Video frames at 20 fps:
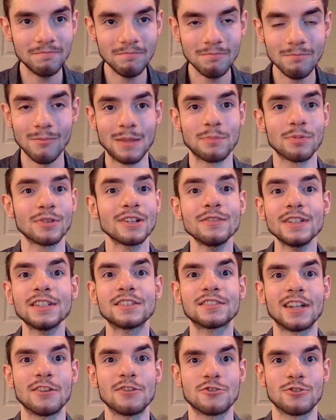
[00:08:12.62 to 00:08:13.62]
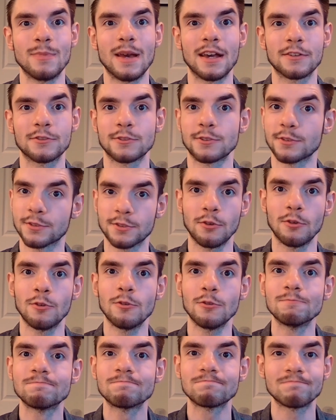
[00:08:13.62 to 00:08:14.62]
My previous Dungeon Master
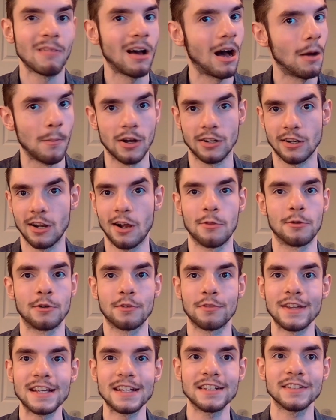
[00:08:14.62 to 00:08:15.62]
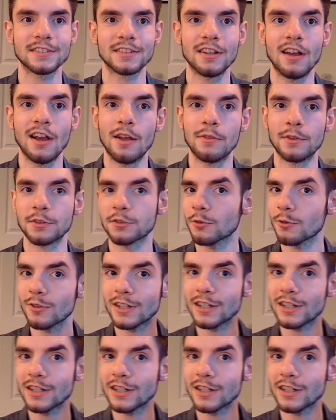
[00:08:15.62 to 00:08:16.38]
stole, among other things, the story